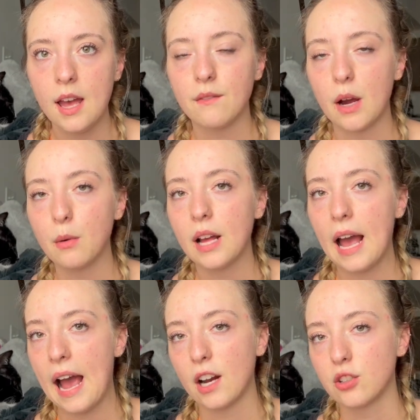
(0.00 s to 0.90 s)
If I were
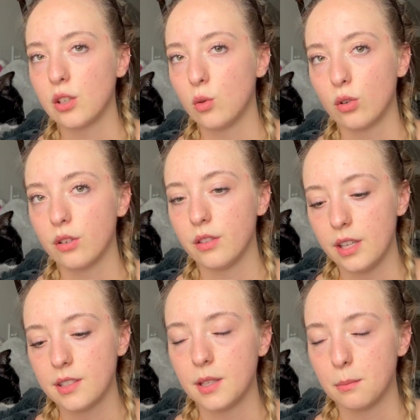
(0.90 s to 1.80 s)
to actually order
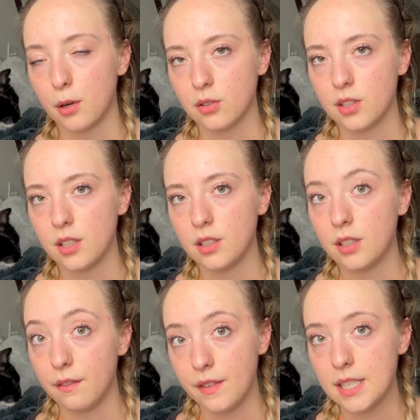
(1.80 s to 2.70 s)
this in person,
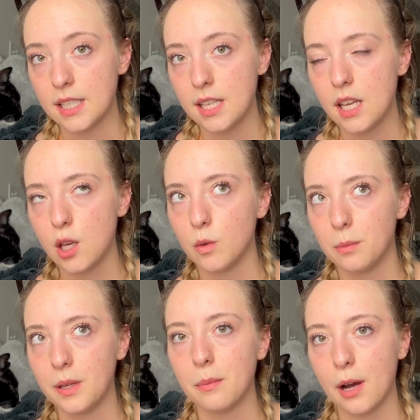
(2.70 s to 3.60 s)
a venti, it would
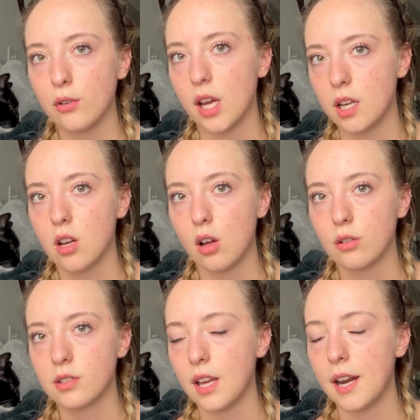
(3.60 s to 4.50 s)
be about
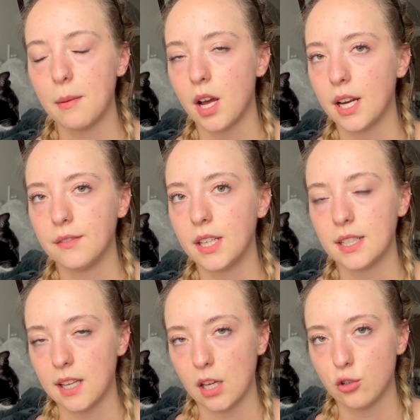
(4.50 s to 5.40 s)
$9, and I'm not even
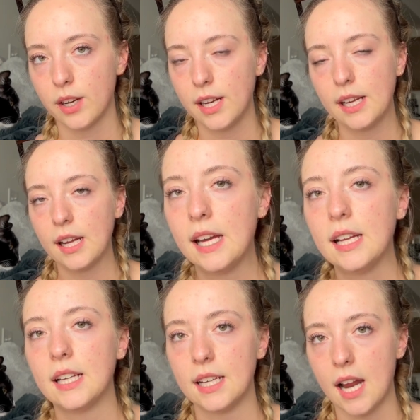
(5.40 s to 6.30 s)
exaggerating,
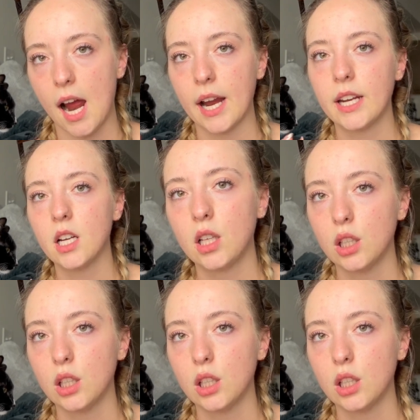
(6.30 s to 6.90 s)
$9.